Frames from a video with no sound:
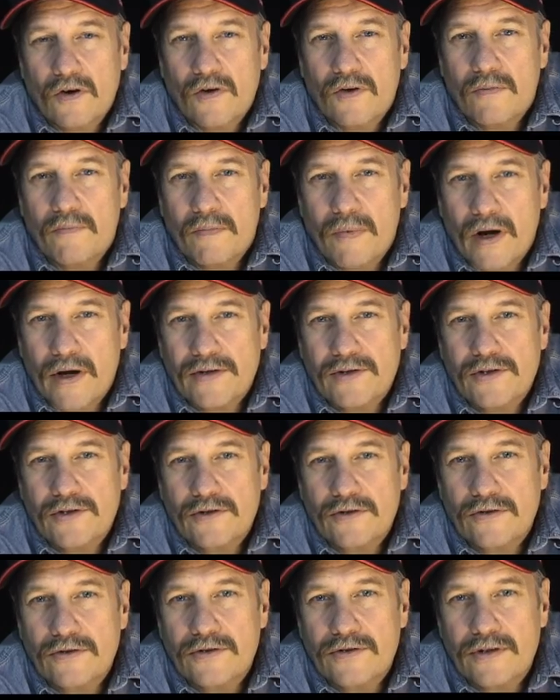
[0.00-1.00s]
are the
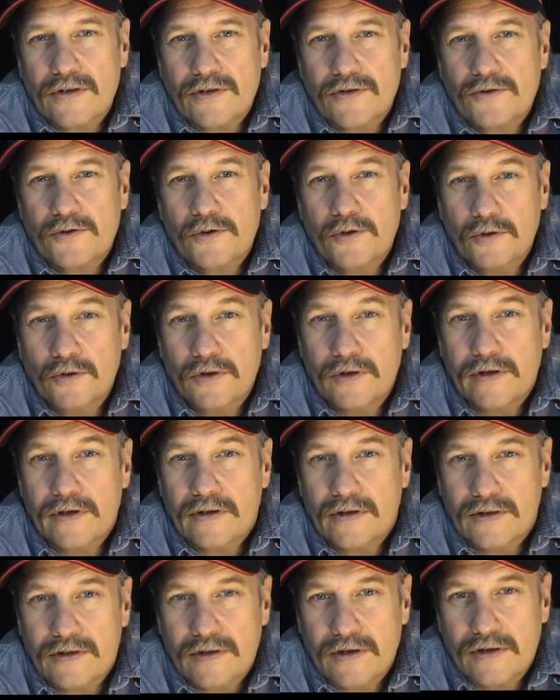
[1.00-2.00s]
monsters that truly
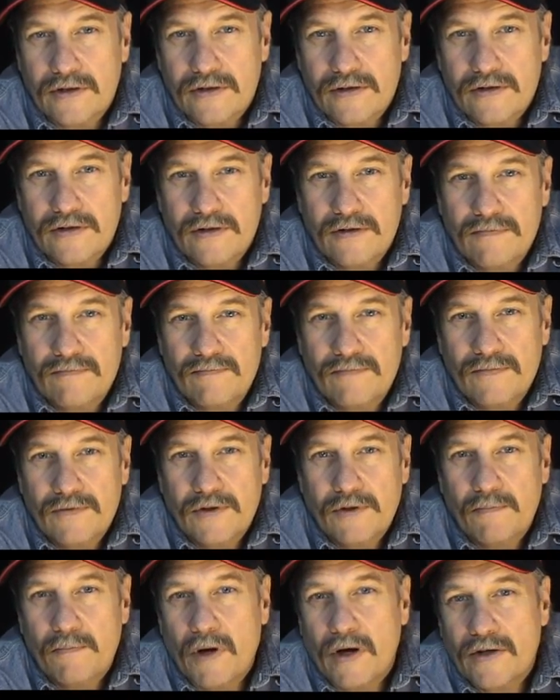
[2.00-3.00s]
exist,
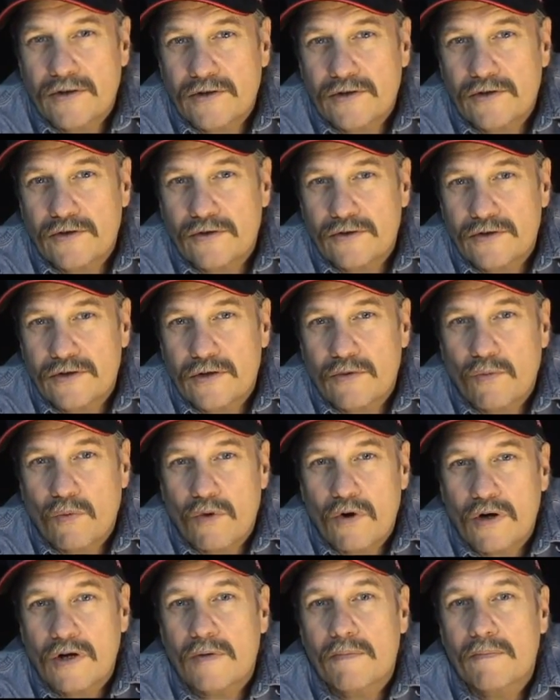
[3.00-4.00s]
the monsters that
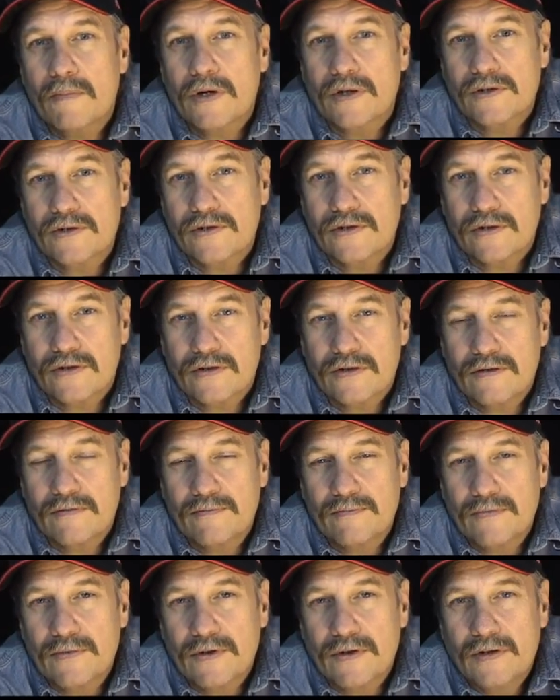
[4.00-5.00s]
walk amongst us,
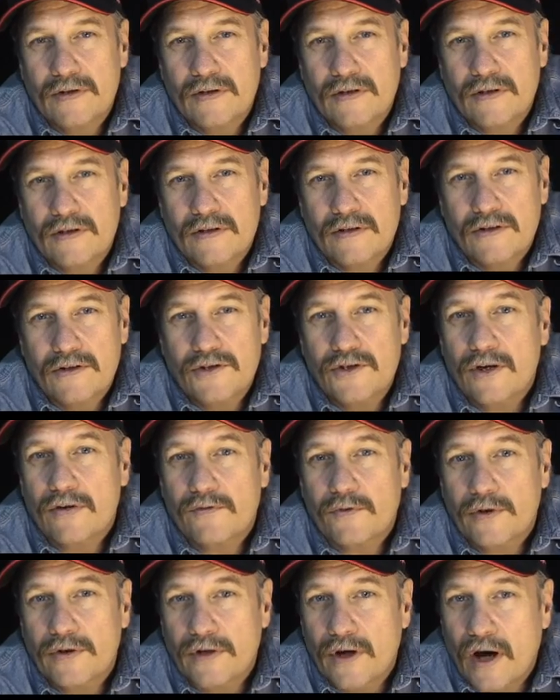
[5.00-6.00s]
the
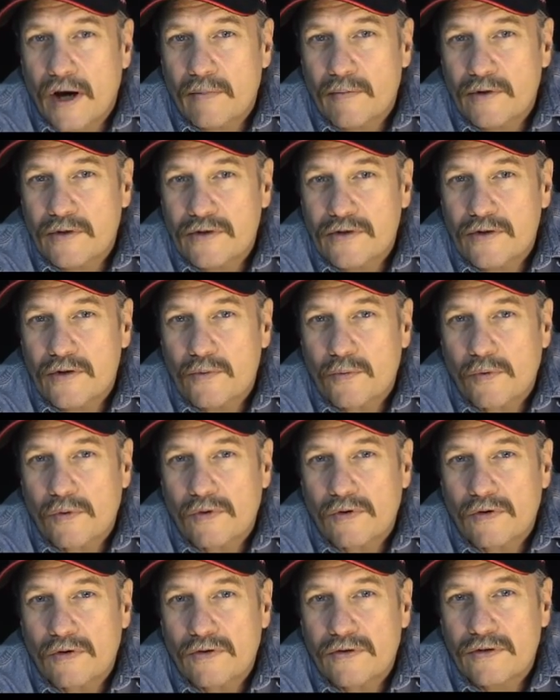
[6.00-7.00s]
Jeffrey Dahmers of the
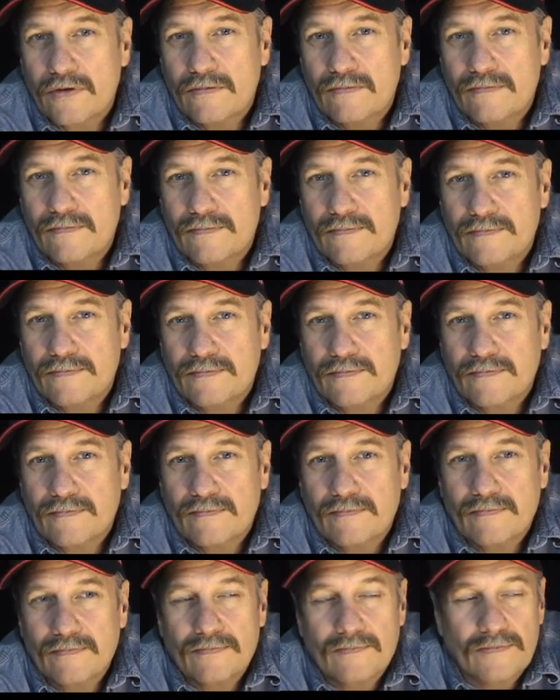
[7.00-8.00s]
world,
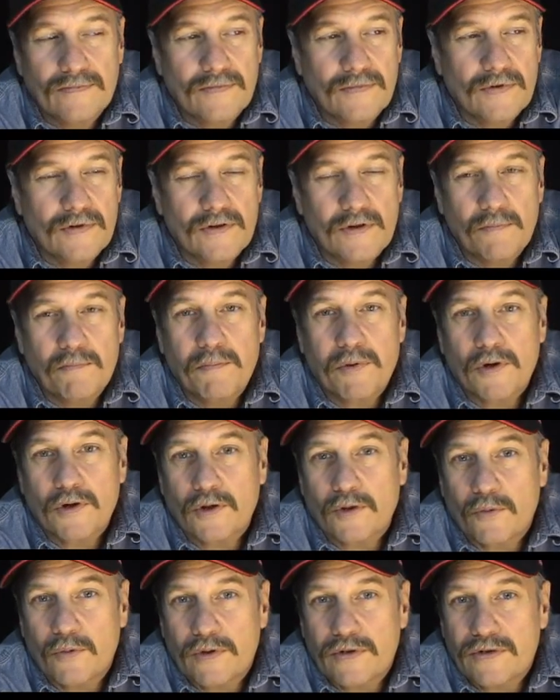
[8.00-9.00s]
the
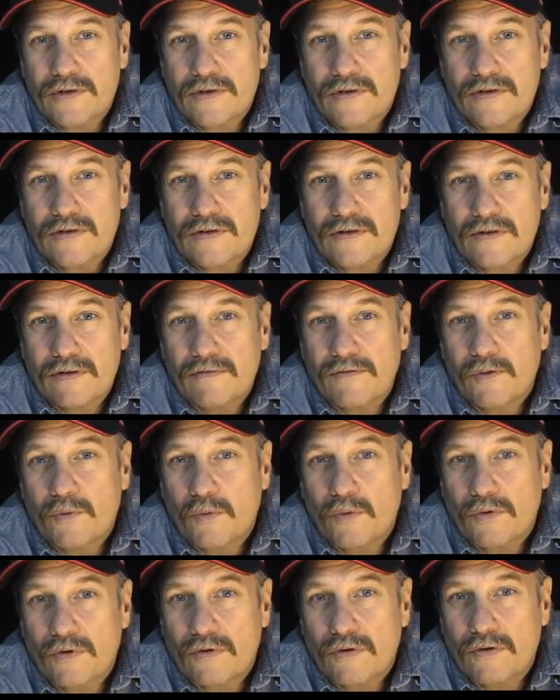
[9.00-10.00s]
Berkowitzes of the
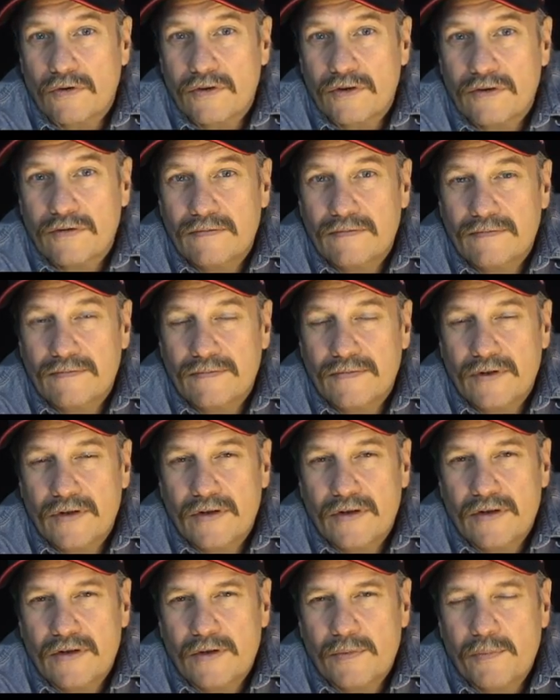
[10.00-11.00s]
world,
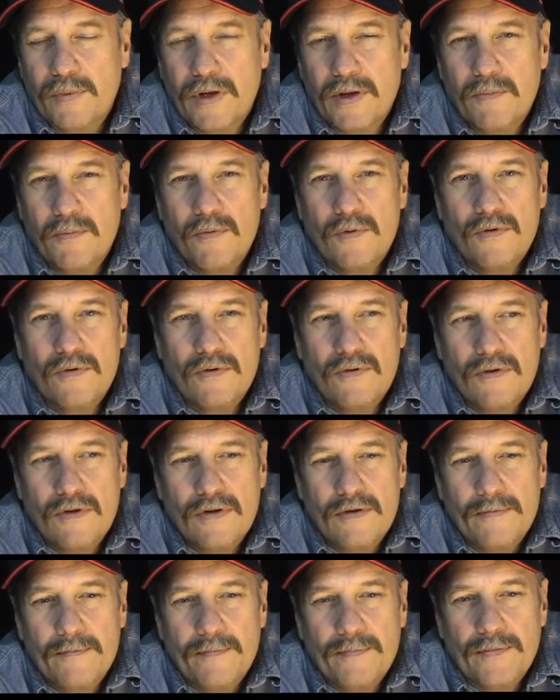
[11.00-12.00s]
the people
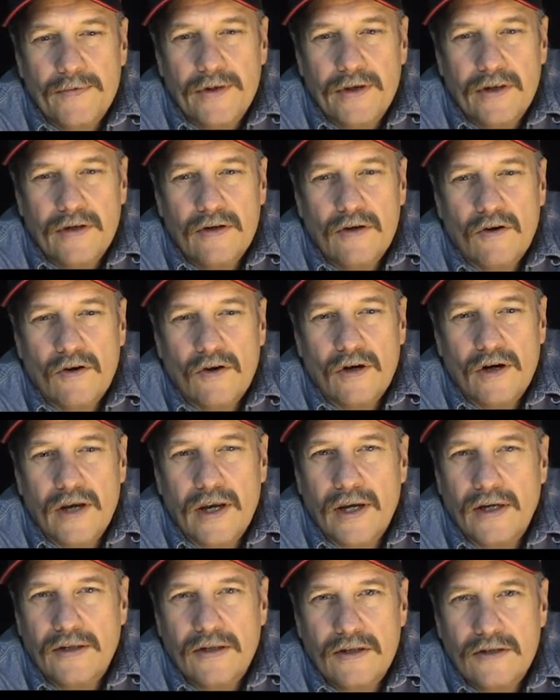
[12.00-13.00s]
that are
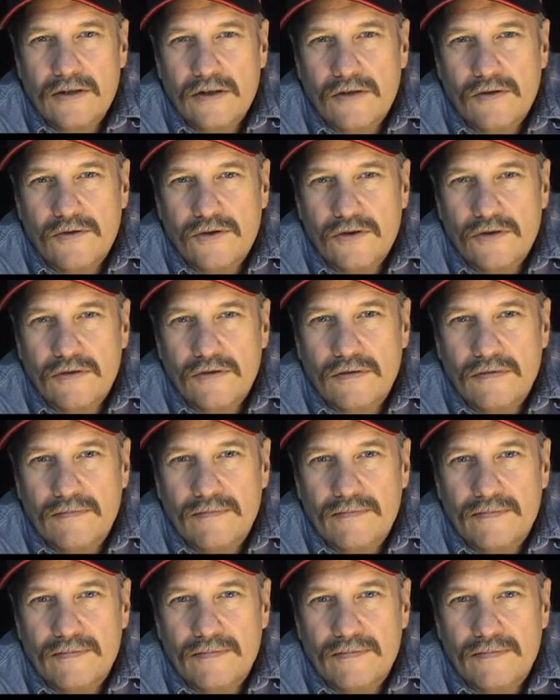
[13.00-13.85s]
antisocial,